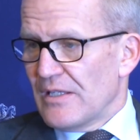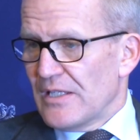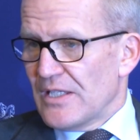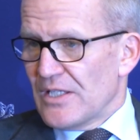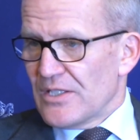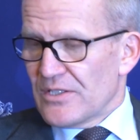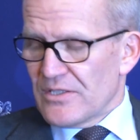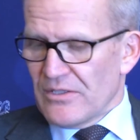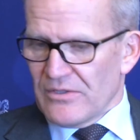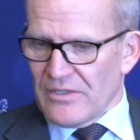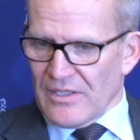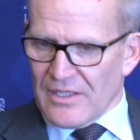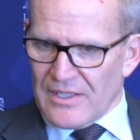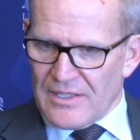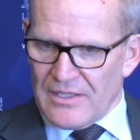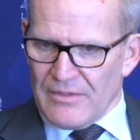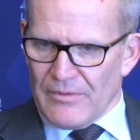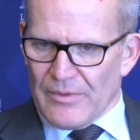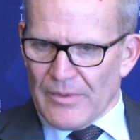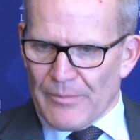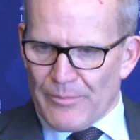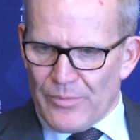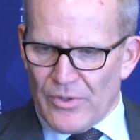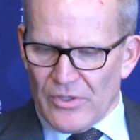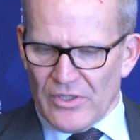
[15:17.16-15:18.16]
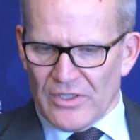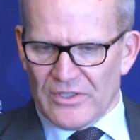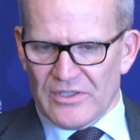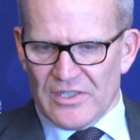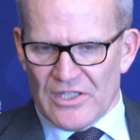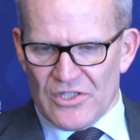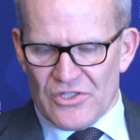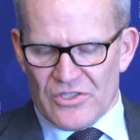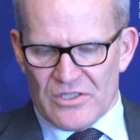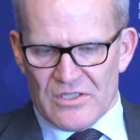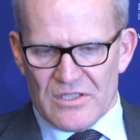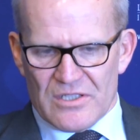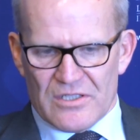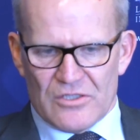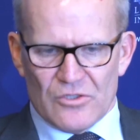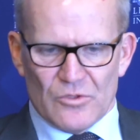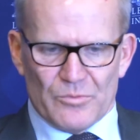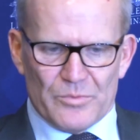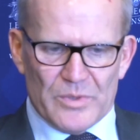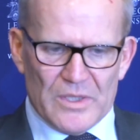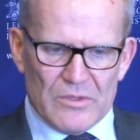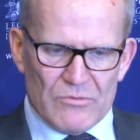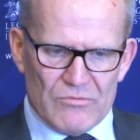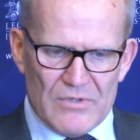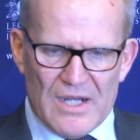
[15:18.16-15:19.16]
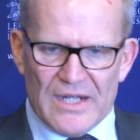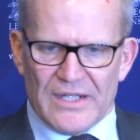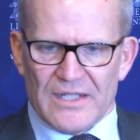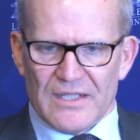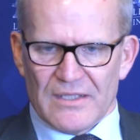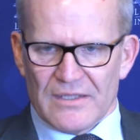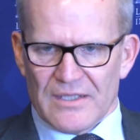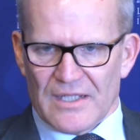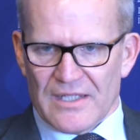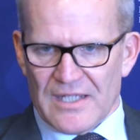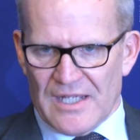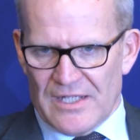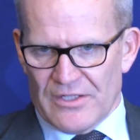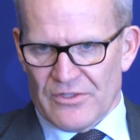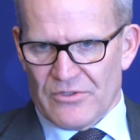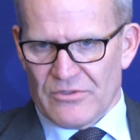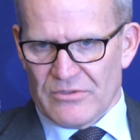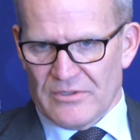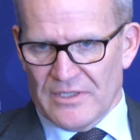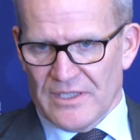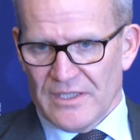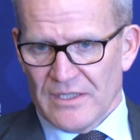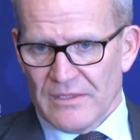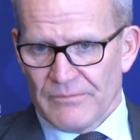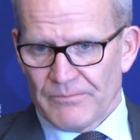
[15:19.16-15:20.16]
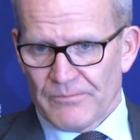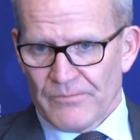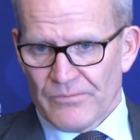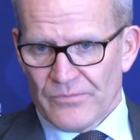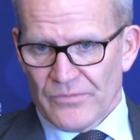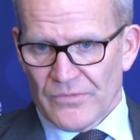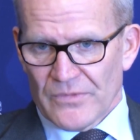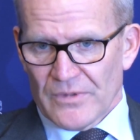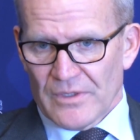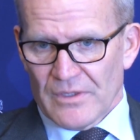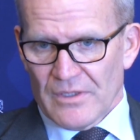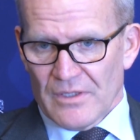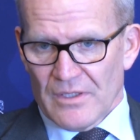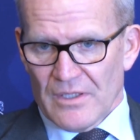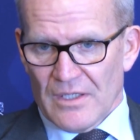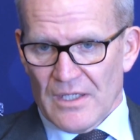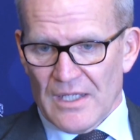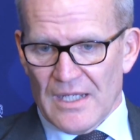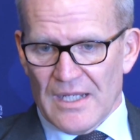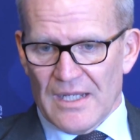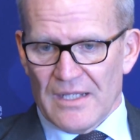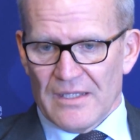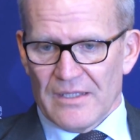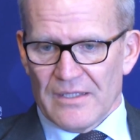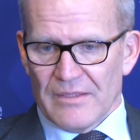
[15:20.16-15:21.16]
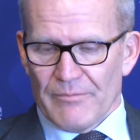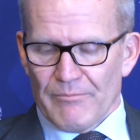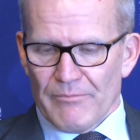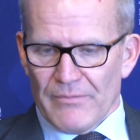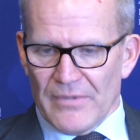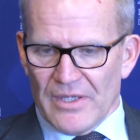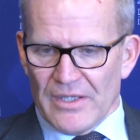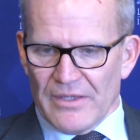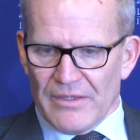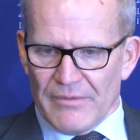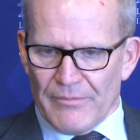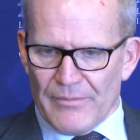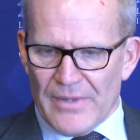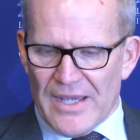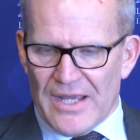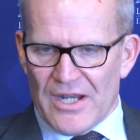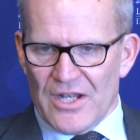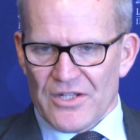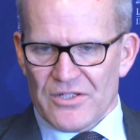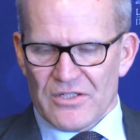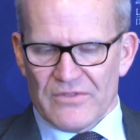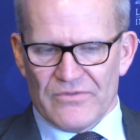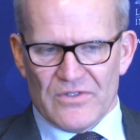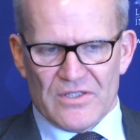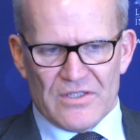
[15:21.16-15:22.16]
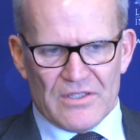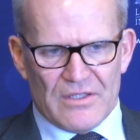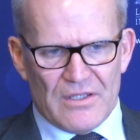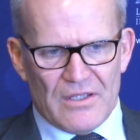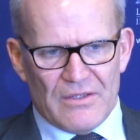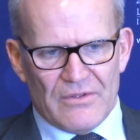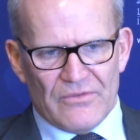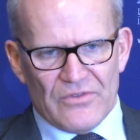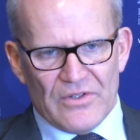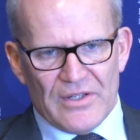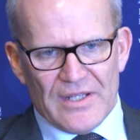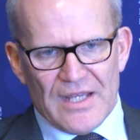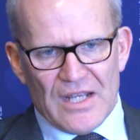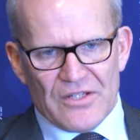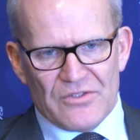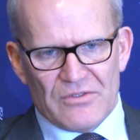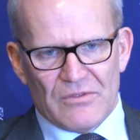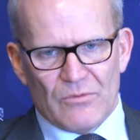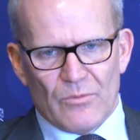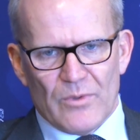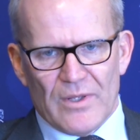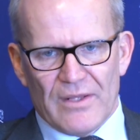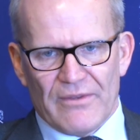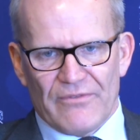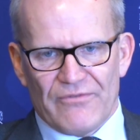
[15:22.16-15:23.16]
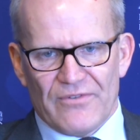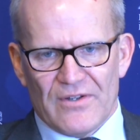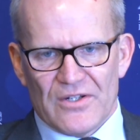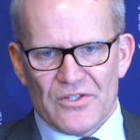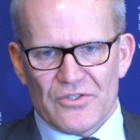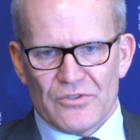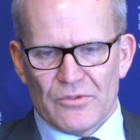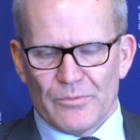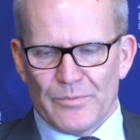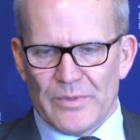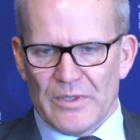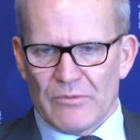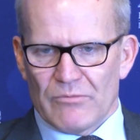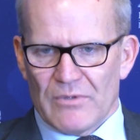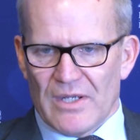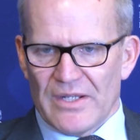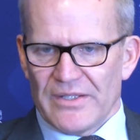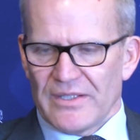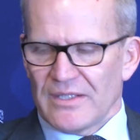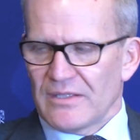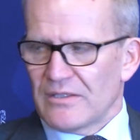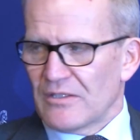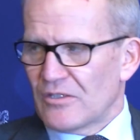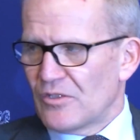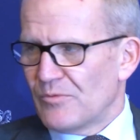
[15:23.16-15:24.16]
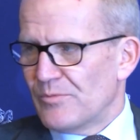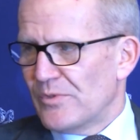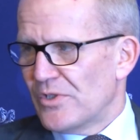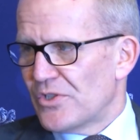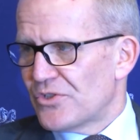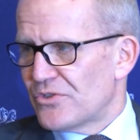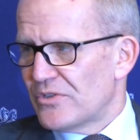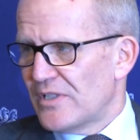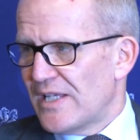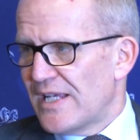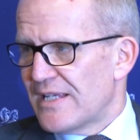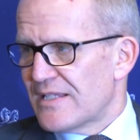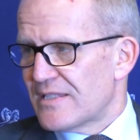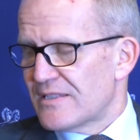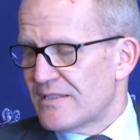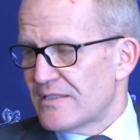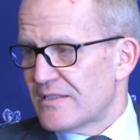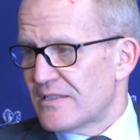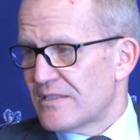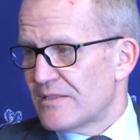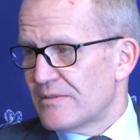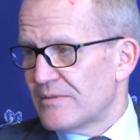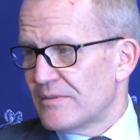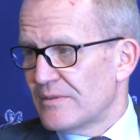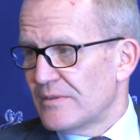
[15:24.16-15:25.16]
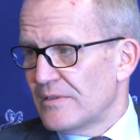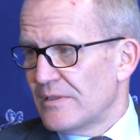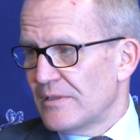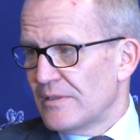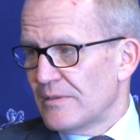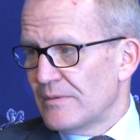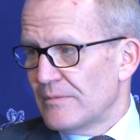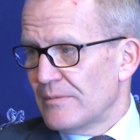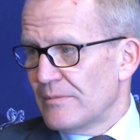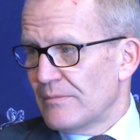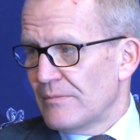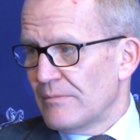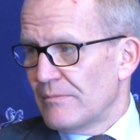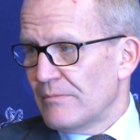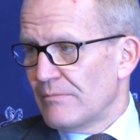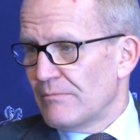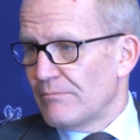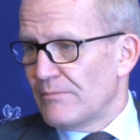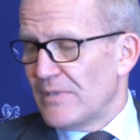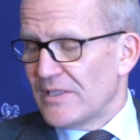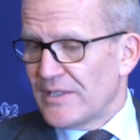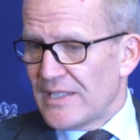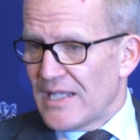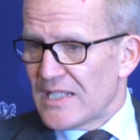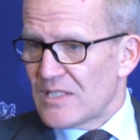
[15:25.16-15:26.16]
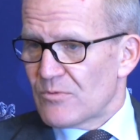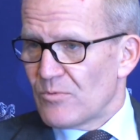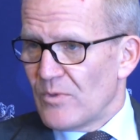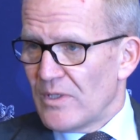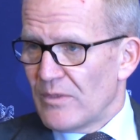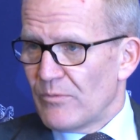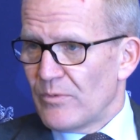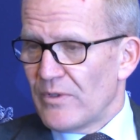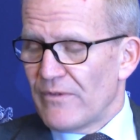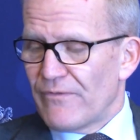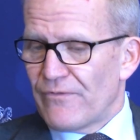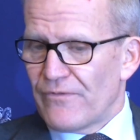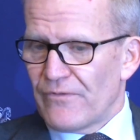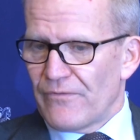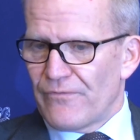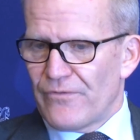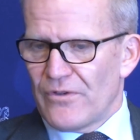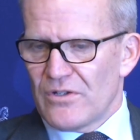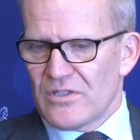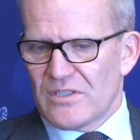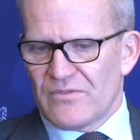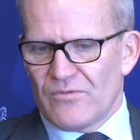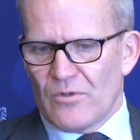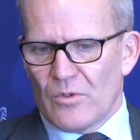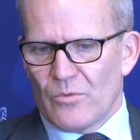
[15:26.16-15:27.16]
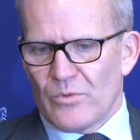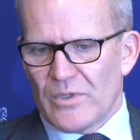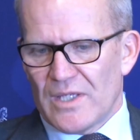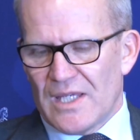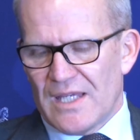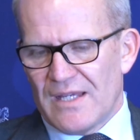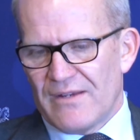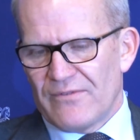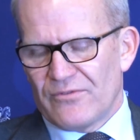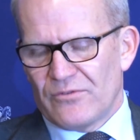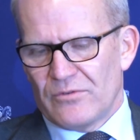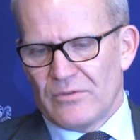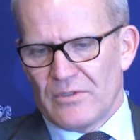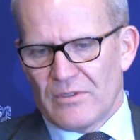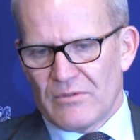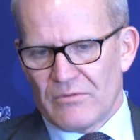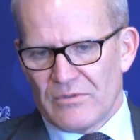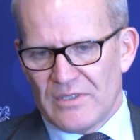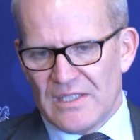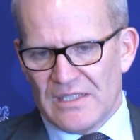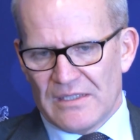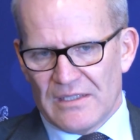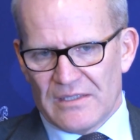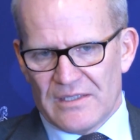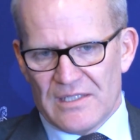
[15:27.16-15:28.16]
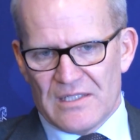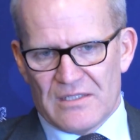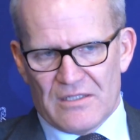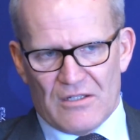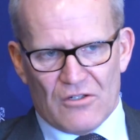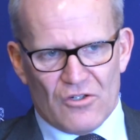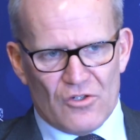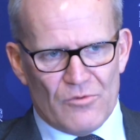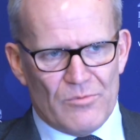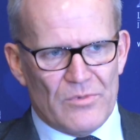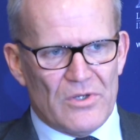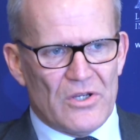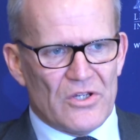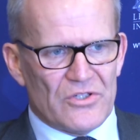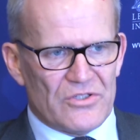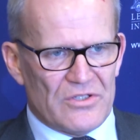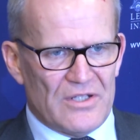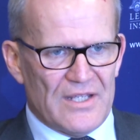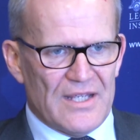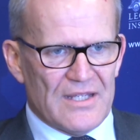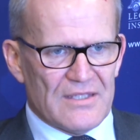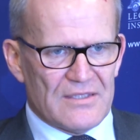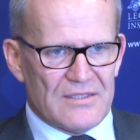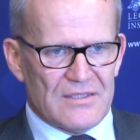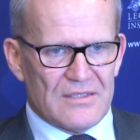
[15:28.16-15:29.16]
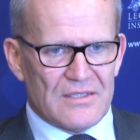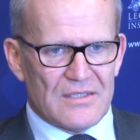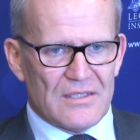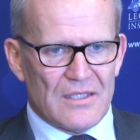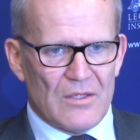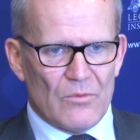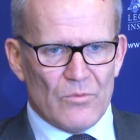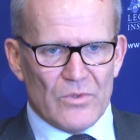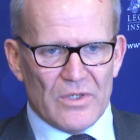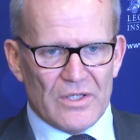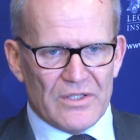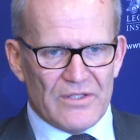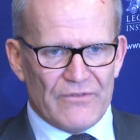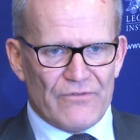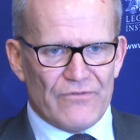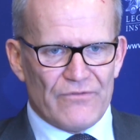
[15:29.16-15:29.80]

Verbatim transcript: So the politicians should be running the country, and the, and the manager of a, of a national wealth fund should be running the commercial assets. Yep. But that's when we, first of all, we have to agree that these are commercial assets. We're,